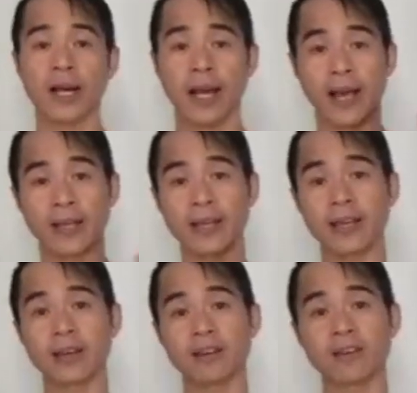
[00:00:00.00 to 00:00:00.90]
And
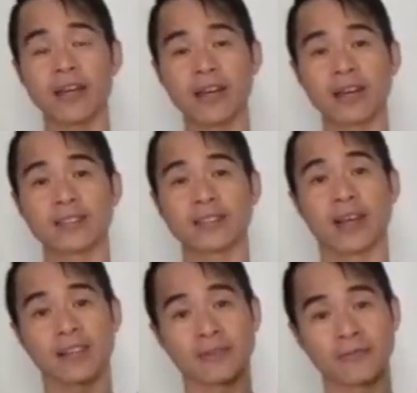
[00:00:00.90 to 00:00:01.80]
here is
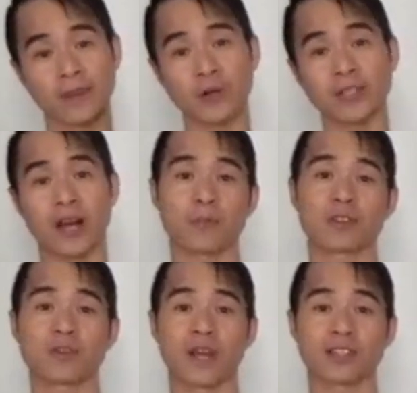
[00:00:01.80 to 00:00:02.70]
the first
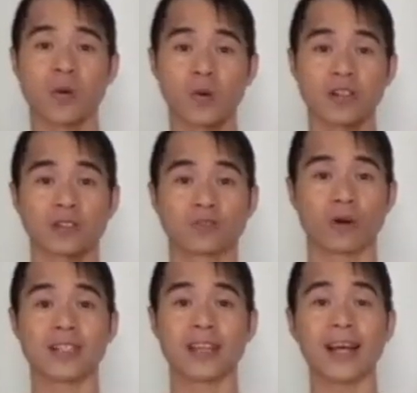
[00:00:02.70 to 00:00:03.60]
episode that's going to
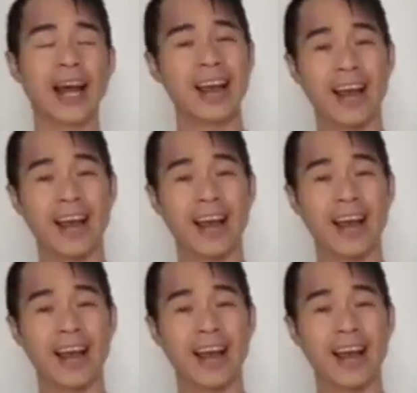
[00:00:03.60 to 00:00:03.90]
address that,